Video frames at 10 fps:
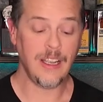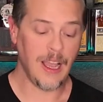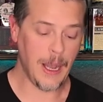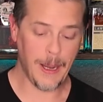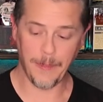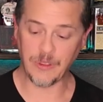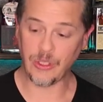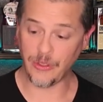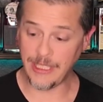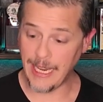
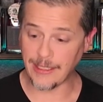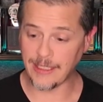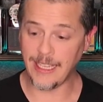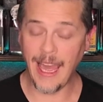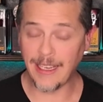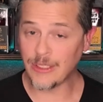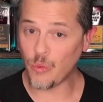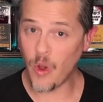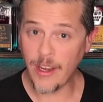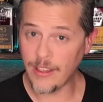So yes, that is
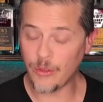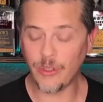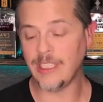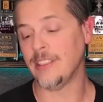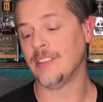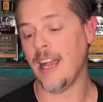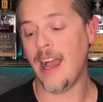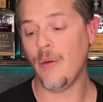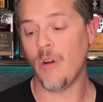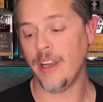one of the reasons
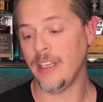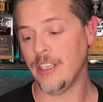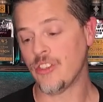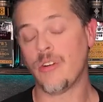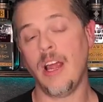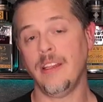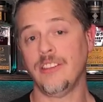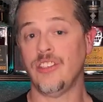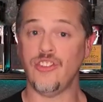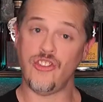I wanted to try
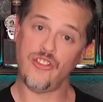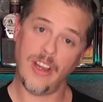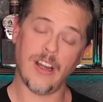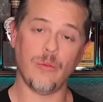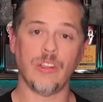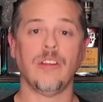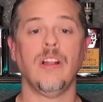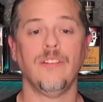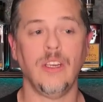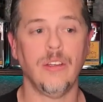this and share it with all
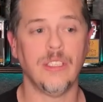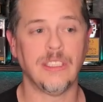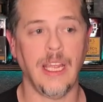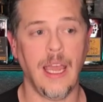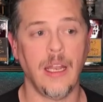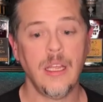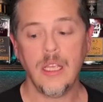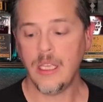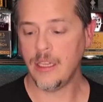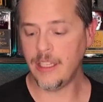of you, is that
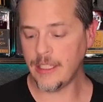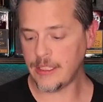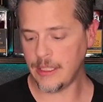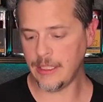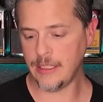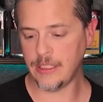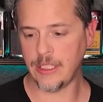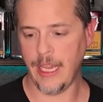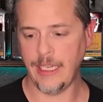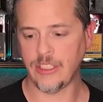this is
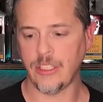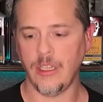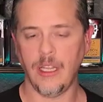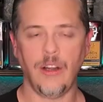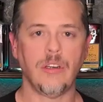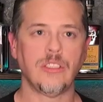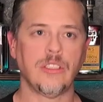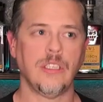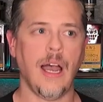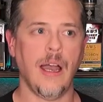a Solera
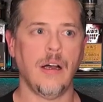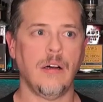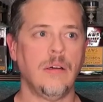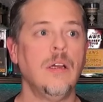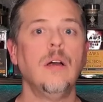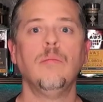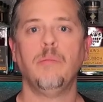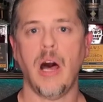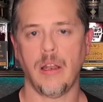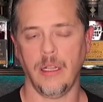style
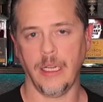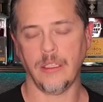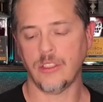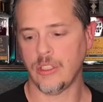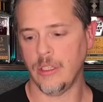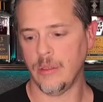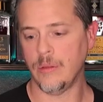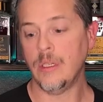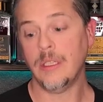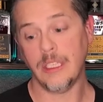bottling.
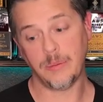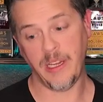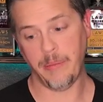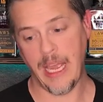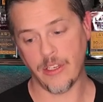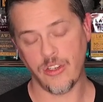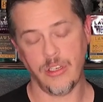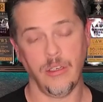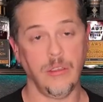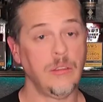So this being batch
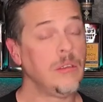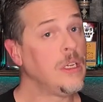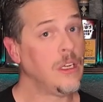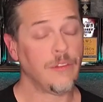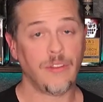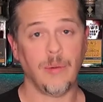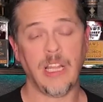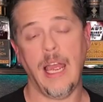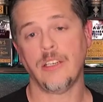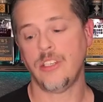2 from
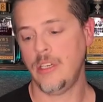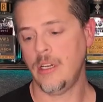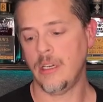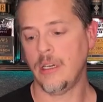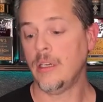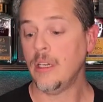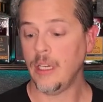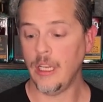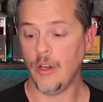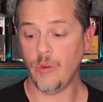last year,
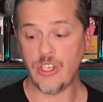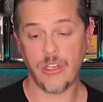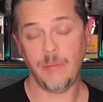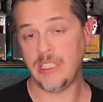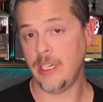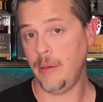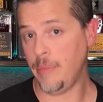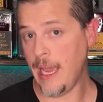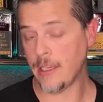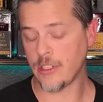we should be seeing
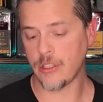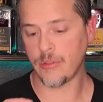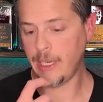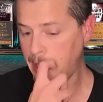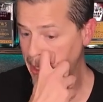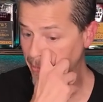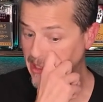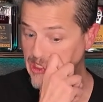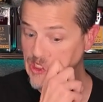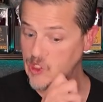batch 3 coming
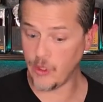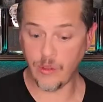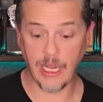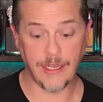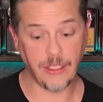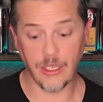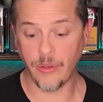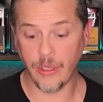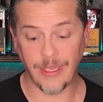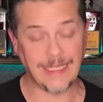soon. I don't
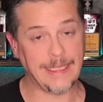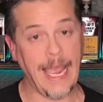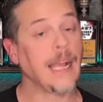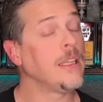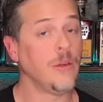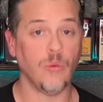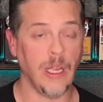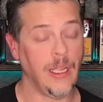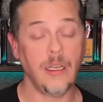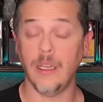know exactly when.